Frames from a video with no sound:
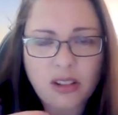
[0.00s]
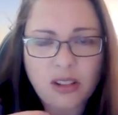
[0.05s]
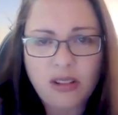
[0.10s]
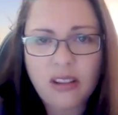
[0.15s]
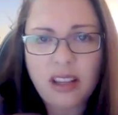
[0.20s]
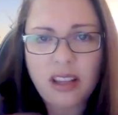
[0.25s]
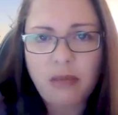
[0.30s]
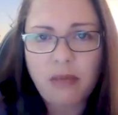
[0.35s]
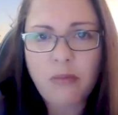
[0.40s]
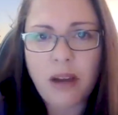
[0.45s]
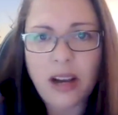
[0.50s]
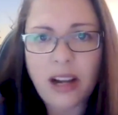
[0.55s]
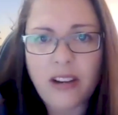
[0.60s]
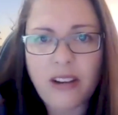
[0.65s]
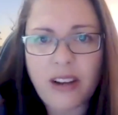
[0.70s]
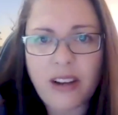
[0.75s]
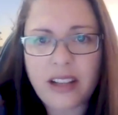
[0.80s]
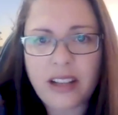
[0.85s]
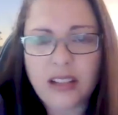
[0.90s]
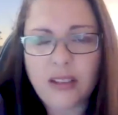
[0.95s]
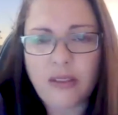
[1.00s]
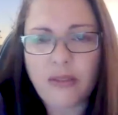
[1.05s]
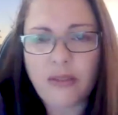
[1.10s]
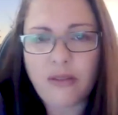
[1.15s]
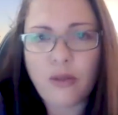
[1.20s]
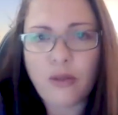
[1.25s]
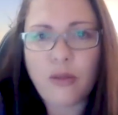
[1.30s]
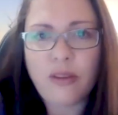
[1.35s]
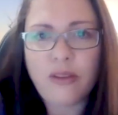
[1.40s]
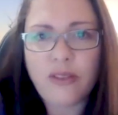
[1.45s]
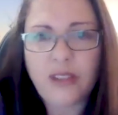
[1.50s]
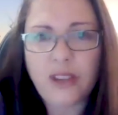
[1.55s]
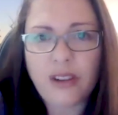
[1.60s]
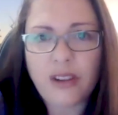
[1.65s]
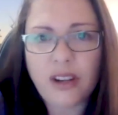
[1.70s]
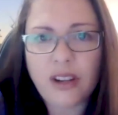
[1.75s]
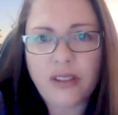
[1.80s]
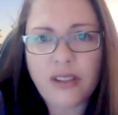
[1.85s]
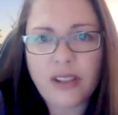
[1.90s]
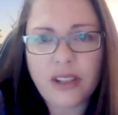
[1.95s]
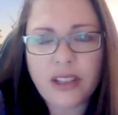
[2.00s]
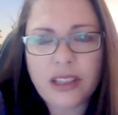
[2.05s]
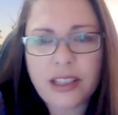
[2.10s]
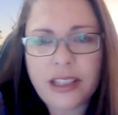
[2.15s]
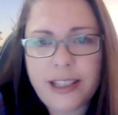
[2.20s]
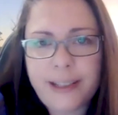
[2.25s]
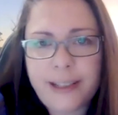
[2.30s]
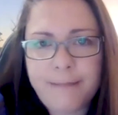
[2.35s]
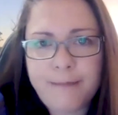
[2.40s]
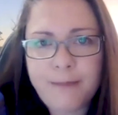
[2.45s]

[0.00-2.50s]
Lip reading: Do you think migraine is a form of neurodiversity?